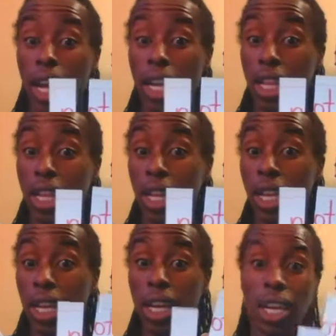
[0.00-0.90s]
look,
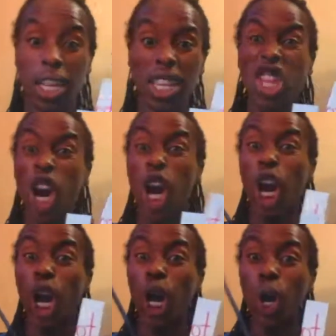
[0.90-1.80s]
the
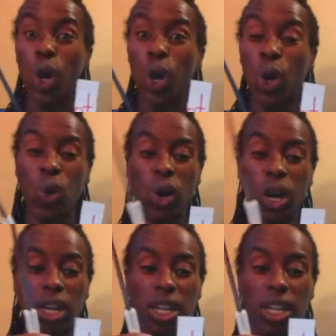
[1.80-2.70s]
O.
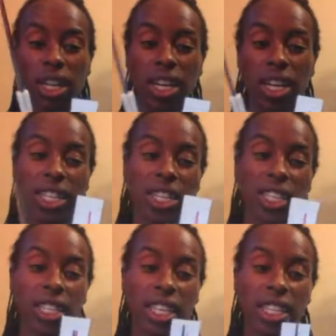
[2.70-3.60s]

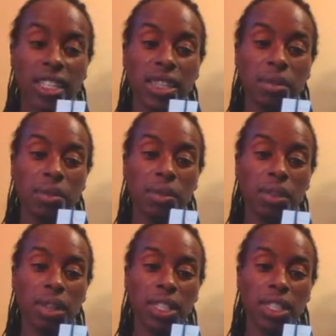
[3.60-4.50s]

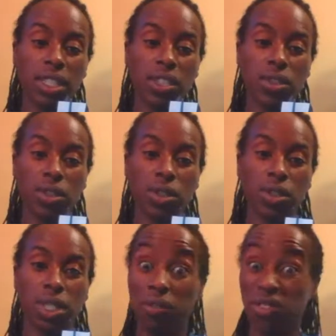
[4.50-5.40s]
These scissors are doing
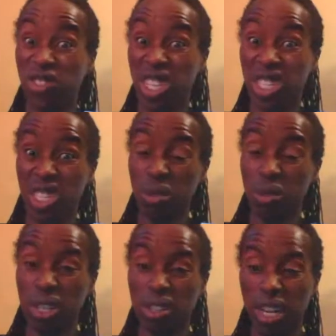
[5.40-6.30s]
some fancy
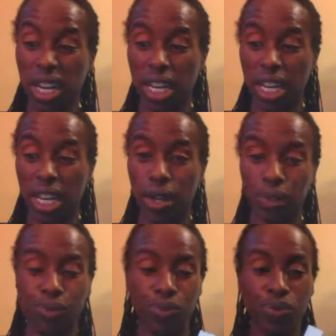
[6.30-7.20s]
work right
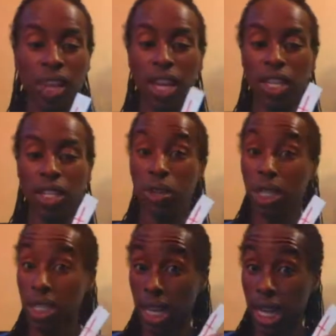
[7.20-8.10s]
now. So we're going
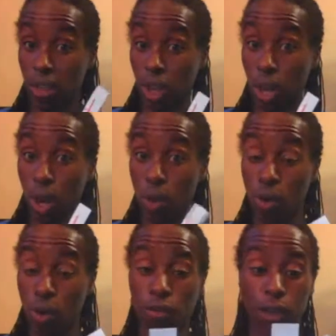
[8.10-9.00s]
to take out the O
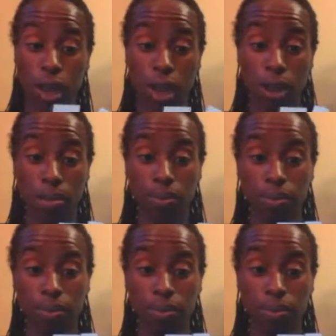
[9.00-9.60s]
from,